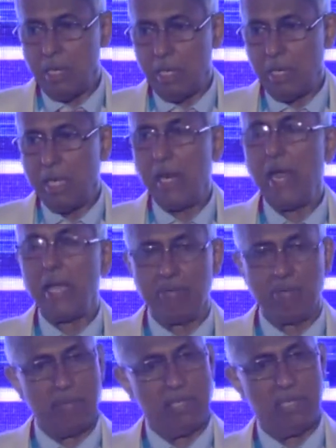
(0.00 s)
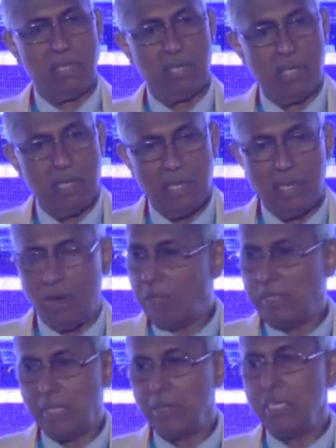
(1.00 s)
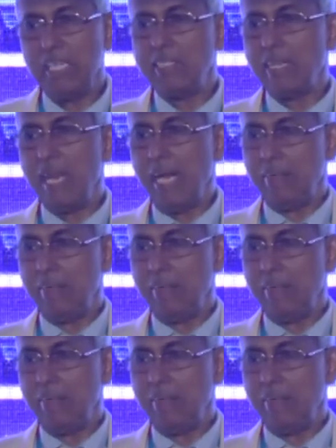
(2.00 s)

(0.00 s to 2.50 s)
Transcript: A knife. All that you need is a knife.